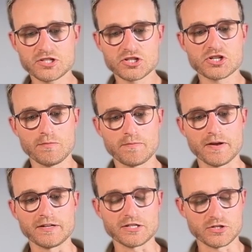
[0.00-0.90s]
just jump in,
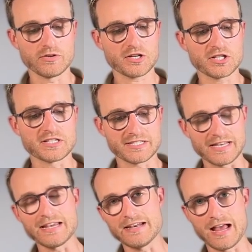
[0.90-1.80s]
because you actually
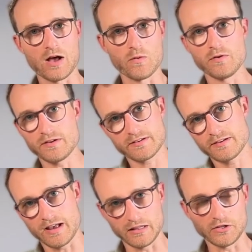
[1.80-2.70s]
see now
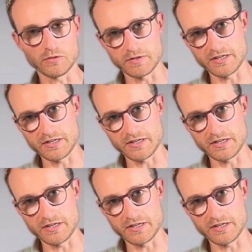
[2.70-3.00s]
a little bit of